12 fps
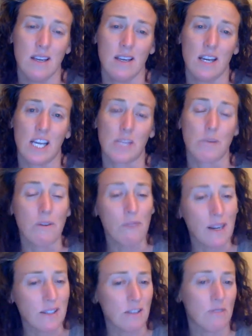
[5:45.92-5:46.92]
As we
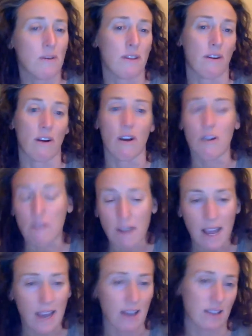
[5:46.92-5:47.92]
wrestle with our own
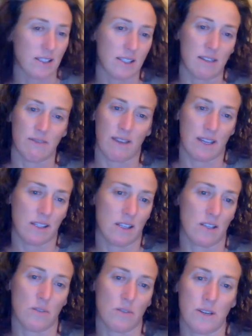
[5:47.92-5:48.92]
angst in facing
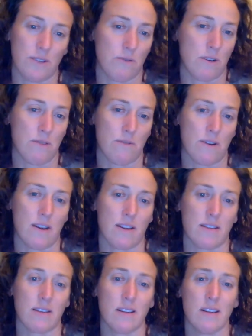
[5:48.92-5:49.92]

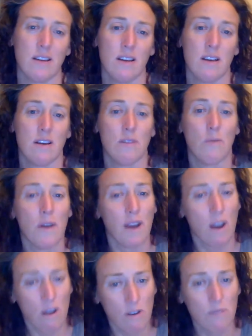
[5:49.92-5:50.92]
2021, one
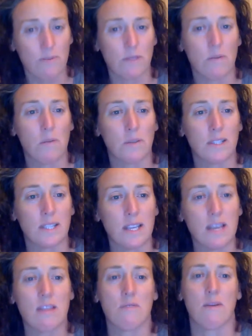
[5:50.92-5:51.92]
hopes we will see
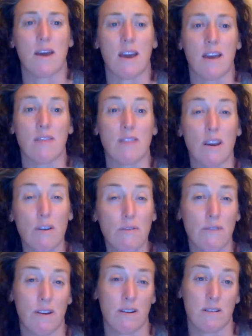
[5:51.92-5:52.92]
the way their
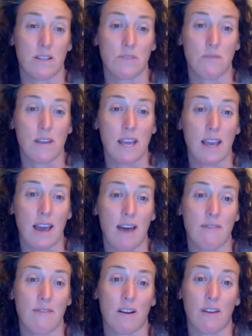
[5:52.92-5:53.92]
fear is wreaking
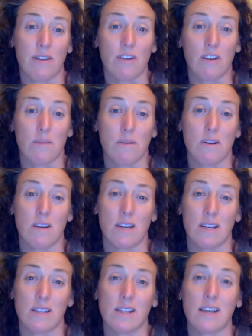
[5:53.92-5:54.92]
havoc on their
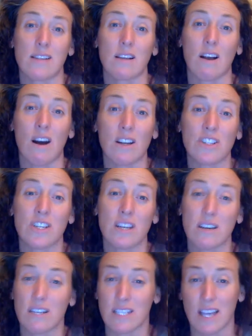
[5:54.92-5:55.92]
communities as a
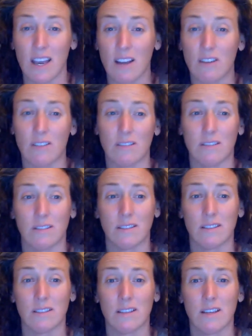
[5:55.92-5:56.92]
cautionary tale.
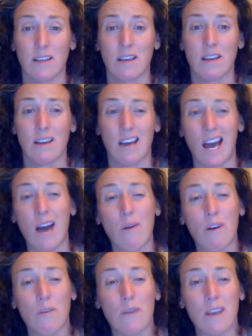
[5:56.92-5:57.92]
How
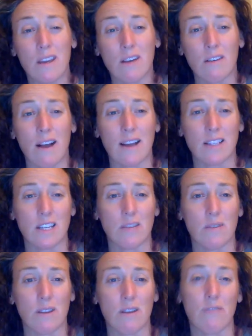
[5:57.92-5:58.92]
are we interacting
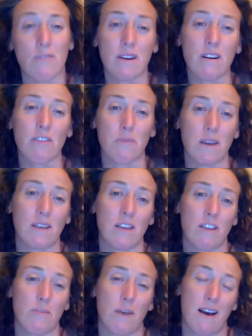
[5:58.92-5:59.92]
with our fear of being
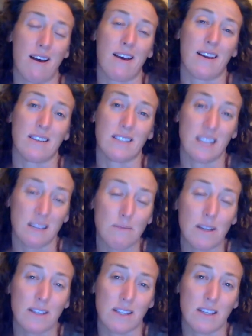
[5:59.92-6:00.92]
left behind 10
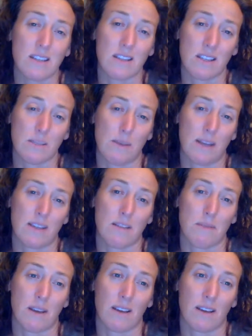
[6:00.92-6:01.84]
months into this pandemic?